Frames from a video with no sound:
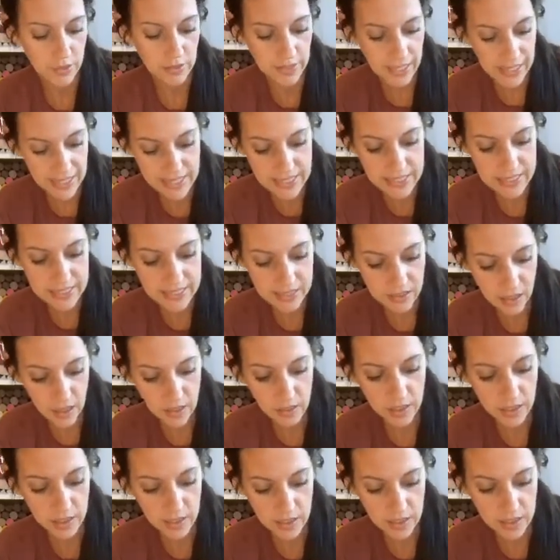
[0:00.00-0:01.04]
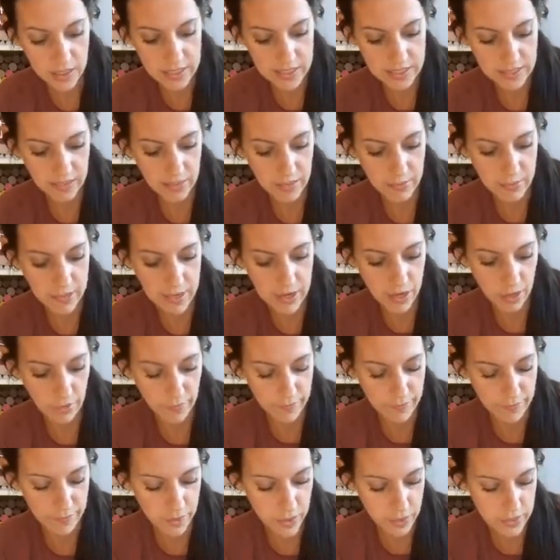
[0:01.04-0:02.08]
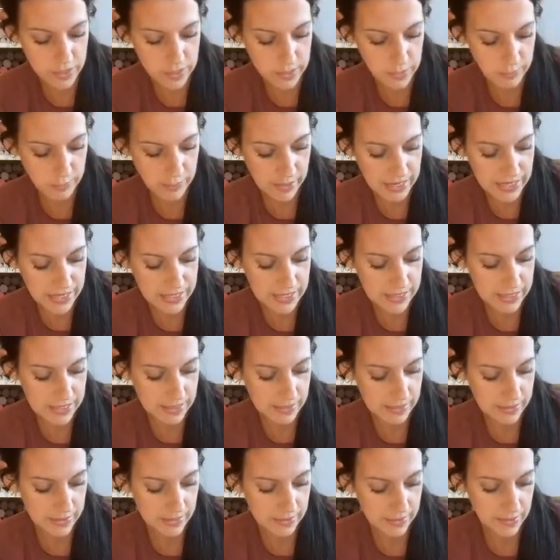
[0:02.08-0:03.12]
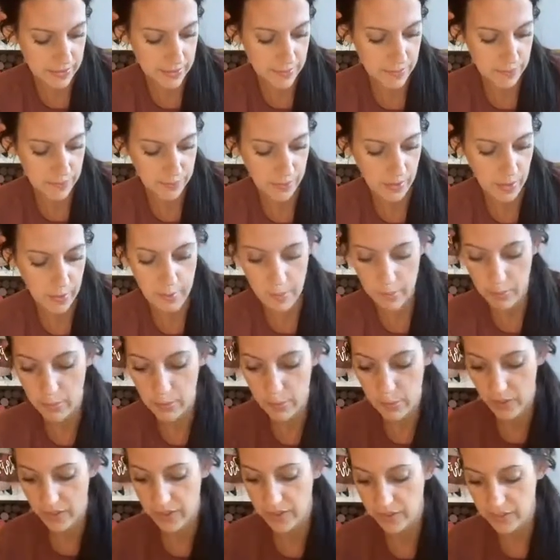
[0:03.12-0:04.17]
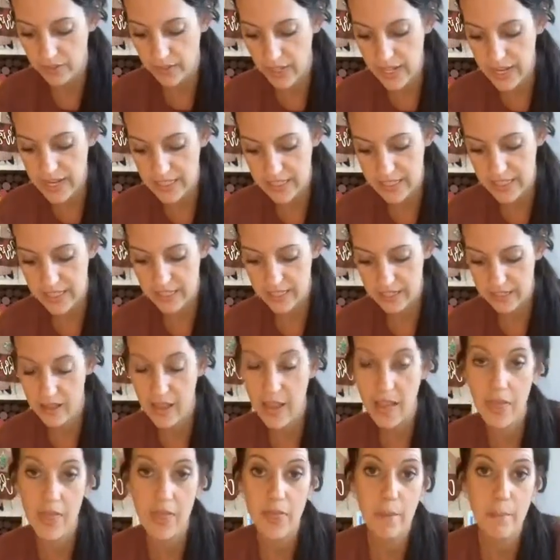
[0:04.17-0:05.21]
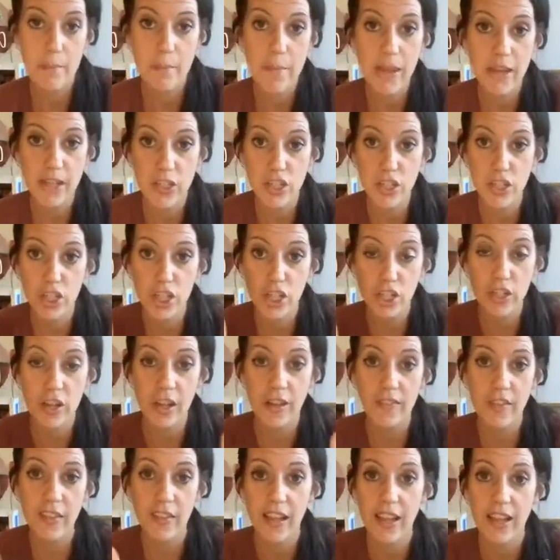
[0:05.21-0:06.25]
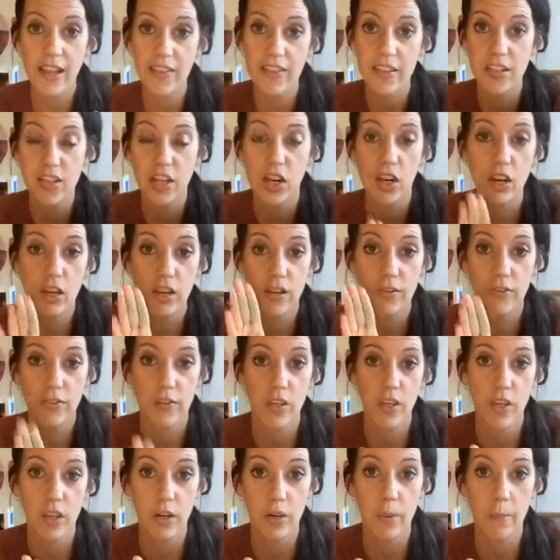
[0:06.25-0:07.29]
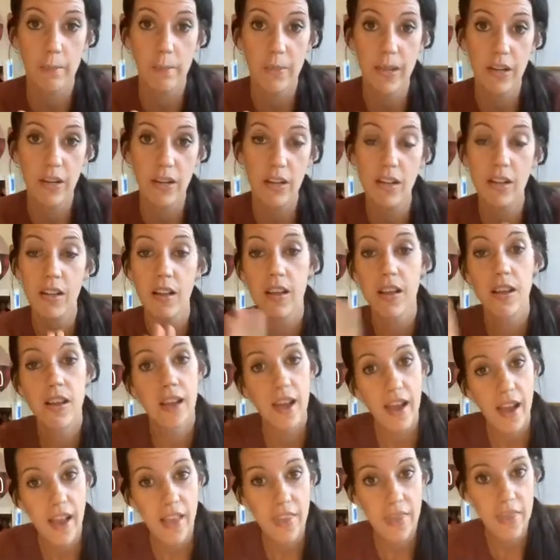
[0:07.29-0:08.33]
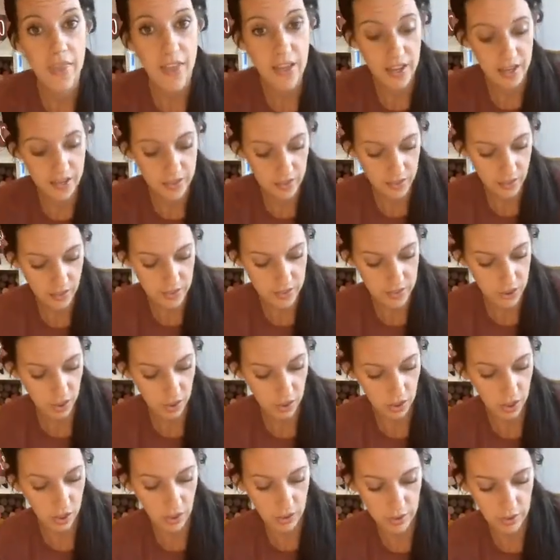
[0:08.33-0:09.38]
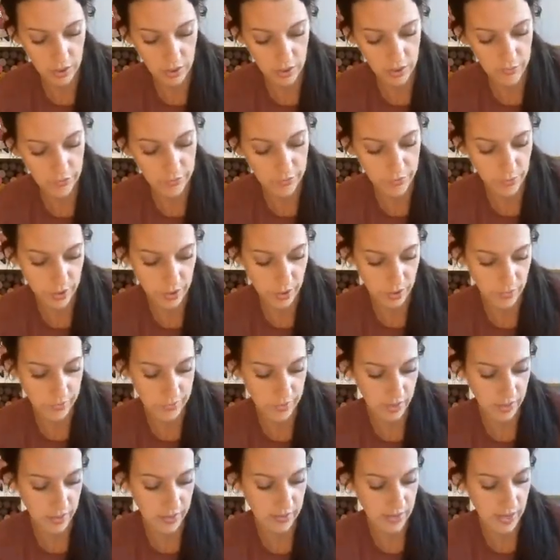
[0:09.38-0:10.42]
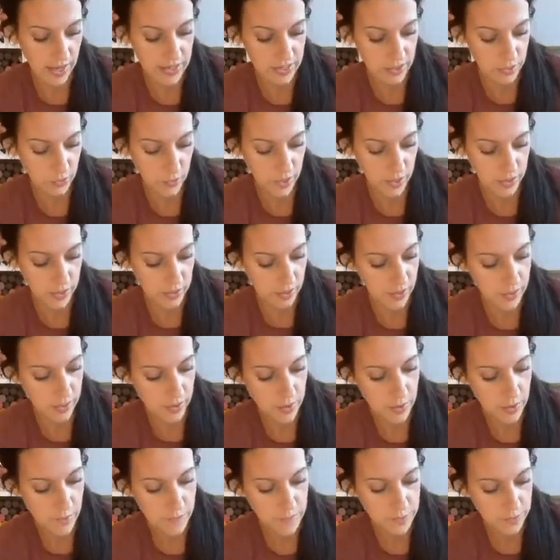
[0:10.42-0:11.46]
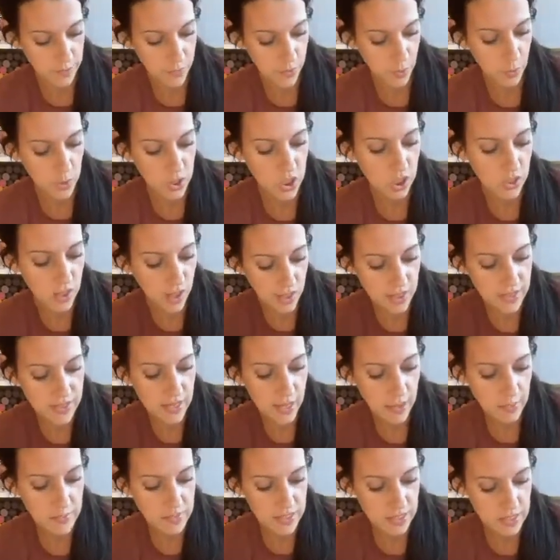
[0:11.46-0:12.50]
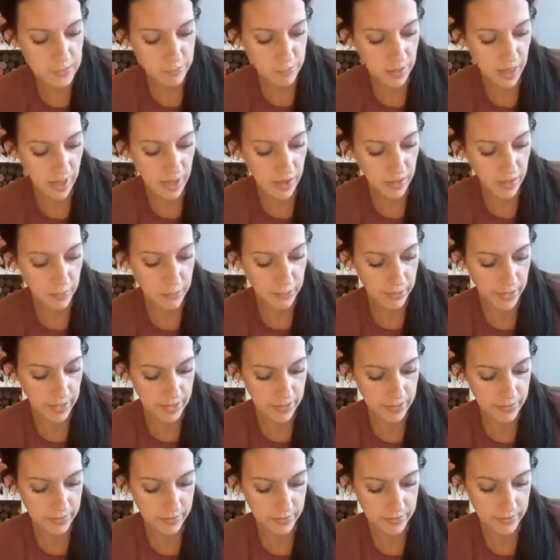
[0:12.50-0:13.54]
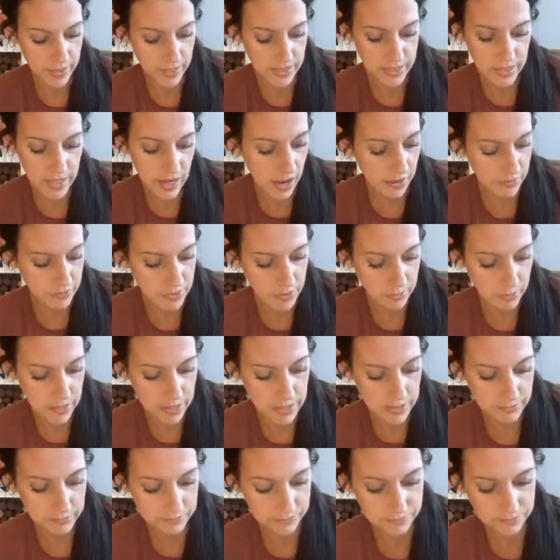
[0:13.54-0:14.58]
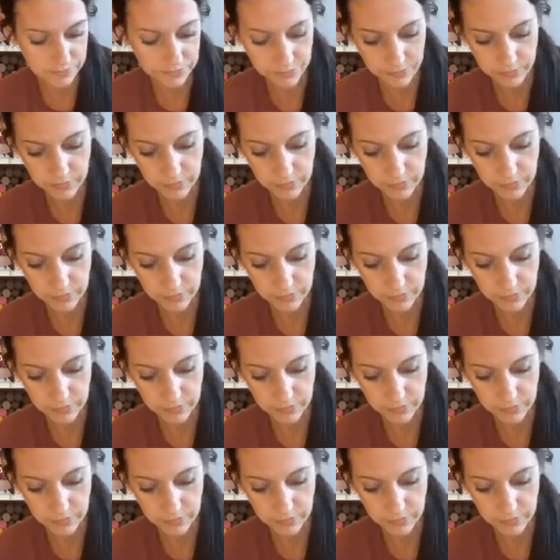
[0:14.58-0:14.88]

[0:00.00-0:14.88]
Your lightest color is going to be your first base. Remember, we want the light, the mixture of the light and the dark for your middle, and then a dark color for your very last one, which a lot of times is black, but doesn't have to be.